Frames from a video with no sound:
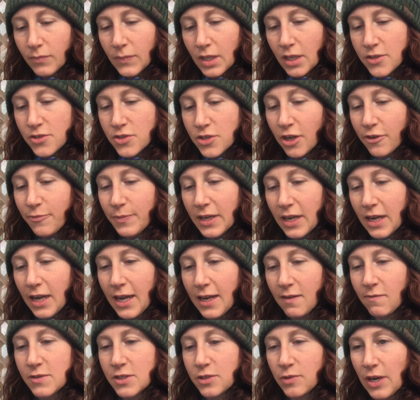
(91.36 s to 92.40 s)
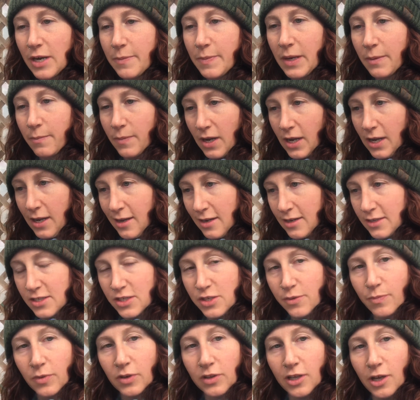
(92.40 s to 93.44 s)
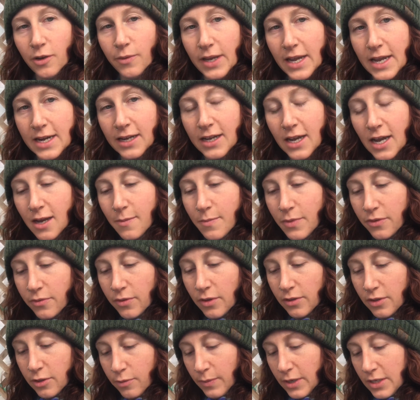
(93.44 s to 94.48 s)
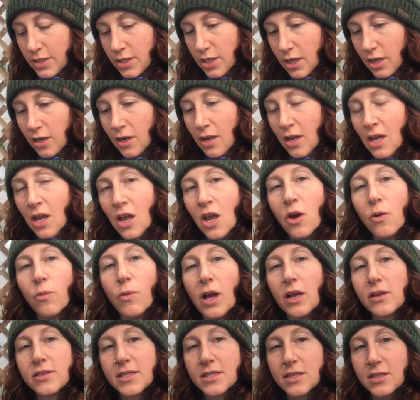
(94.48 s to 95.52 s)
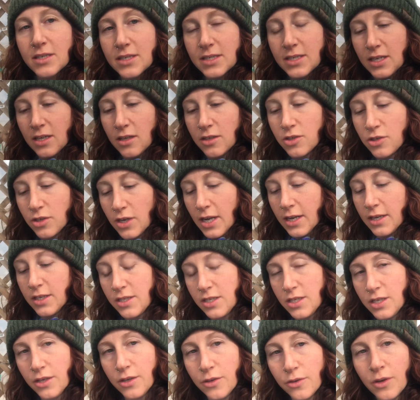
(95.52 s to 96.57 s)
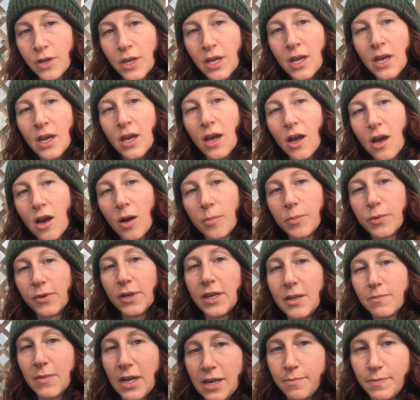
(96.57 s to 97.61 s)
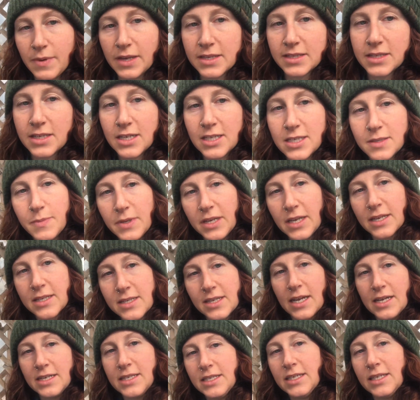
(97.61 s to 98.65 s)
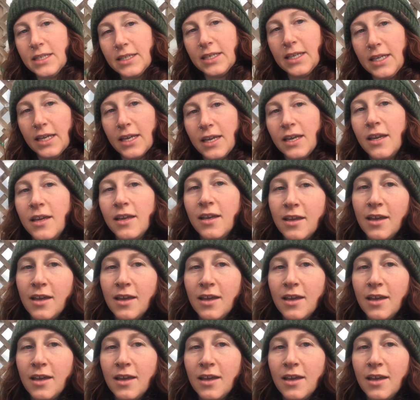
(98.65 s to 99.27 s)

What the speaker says: So I've been kind of scraping by on a super low income throughout the winter whilst still trying to operate my business, because ideally